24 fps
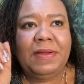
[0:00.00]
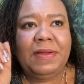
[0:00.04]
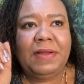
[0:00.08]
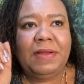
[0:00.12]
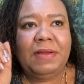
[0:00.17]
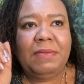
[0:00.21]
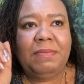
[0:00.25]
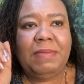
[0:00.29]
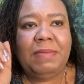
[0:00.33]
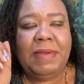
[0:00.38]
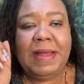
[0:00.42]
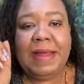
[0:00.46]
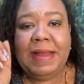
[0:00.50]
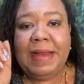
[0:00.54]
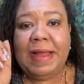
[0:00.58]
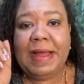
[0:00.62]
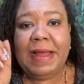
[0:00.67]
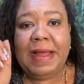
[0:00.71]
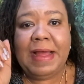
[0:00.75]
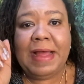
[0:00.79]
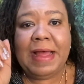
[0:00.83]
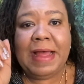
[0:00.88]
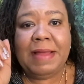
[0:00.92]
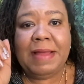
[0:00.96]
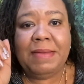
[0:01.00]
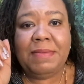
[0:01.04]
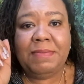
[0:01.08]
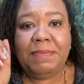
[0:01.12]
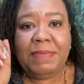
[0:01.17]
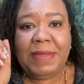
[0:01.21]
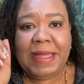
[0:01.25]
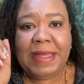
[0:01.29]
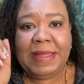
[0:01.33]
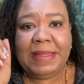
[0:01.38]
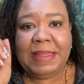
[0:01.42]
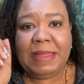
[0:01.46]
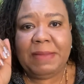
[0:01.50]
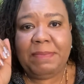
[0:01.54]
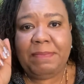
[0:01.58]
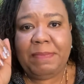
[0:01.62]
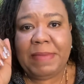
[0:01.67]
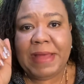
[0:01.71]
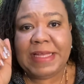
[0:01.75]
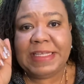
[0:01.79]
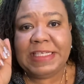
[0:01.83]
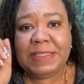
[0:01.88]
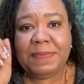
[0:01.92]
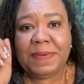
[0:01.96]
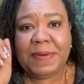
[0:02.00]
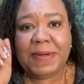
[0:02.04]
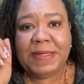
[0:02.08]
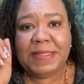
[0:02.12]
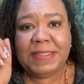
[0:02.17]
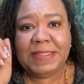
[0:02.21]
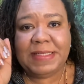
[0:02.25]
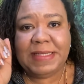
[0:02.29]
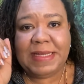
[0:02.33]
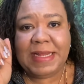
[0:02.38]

but I'm being the best person